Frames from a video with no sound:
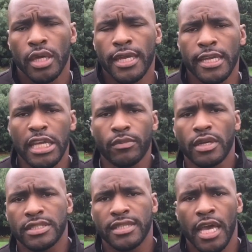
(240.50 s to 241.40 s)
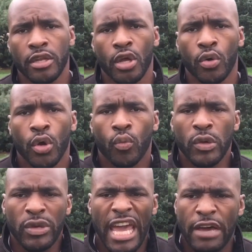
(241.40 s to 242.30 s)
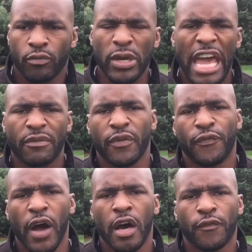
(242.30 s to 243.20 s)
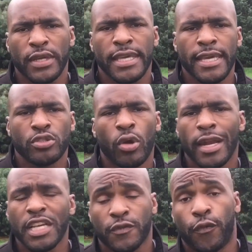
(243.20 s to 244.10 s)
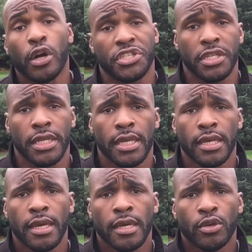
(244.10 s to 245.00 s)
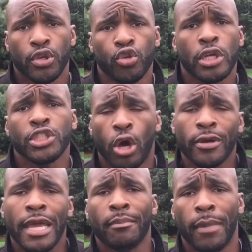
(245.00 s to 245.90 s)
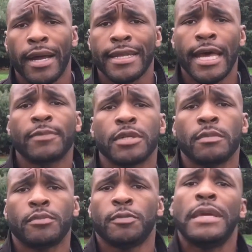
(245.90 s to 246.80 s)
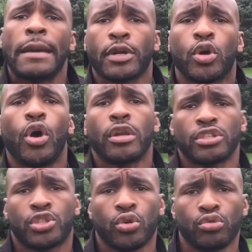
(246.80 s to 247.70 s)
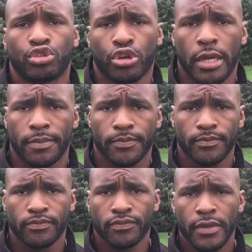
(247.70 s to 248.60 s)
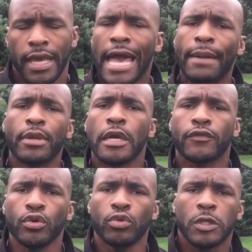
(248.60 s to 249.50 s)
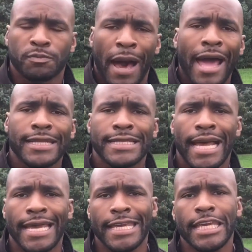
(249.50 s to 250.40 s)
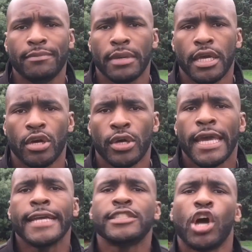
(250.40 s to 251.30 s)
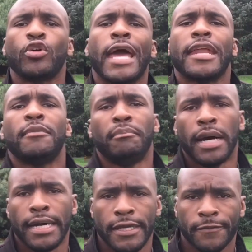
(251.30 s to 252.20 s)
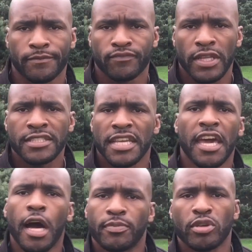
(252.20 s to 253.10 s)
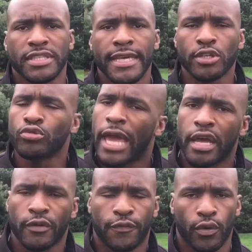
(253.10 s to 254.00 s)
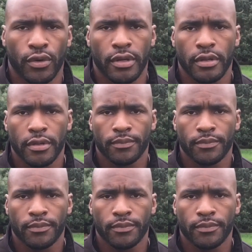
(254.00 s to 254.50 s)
and the email said, no, we, we, have, we have a fund for kids who are less fortunate, and you can donate money to help them to be able to go on a school trip. How many of you responded to that email and donated money to help those kids who can't afford it?